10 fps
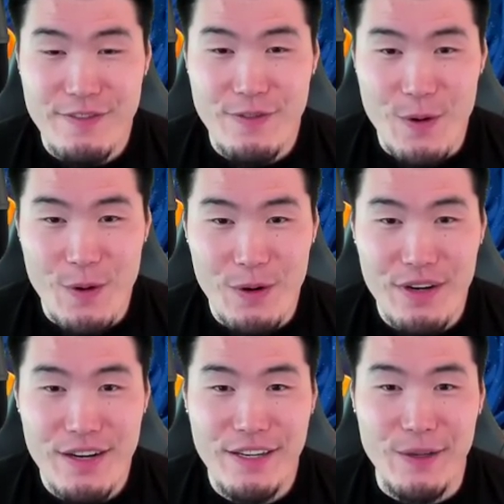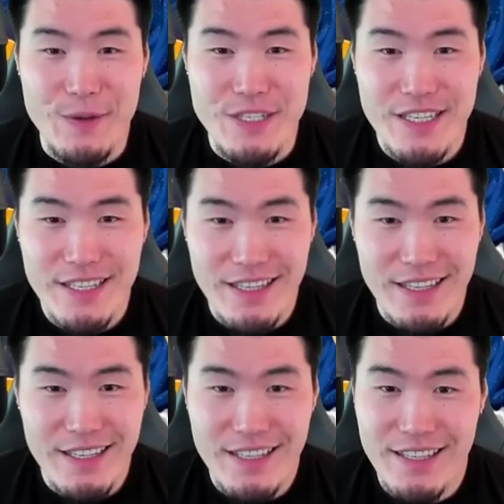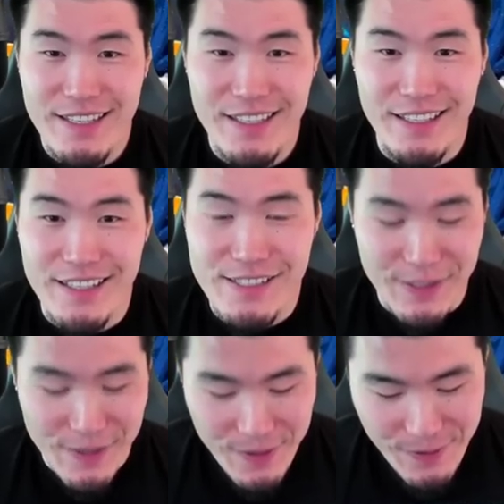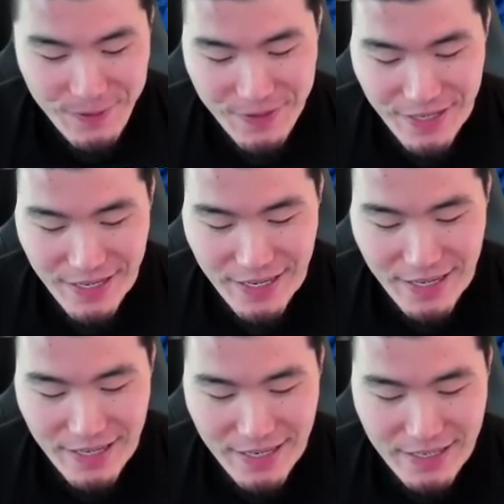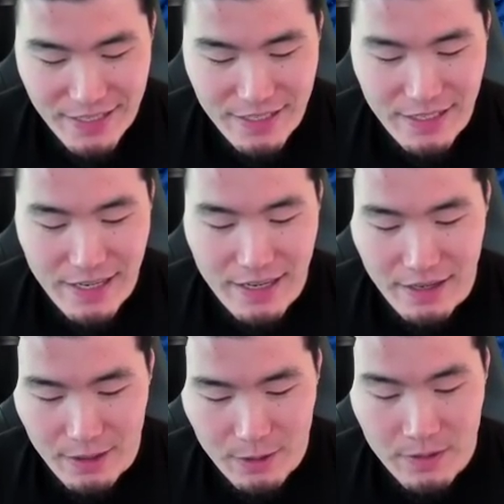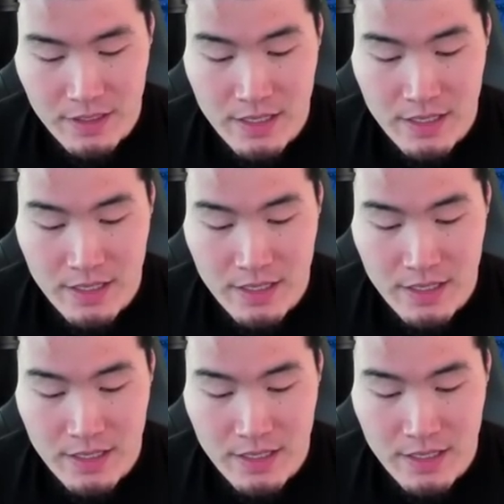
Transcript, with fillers: 4 Gogeta, let's go. And now,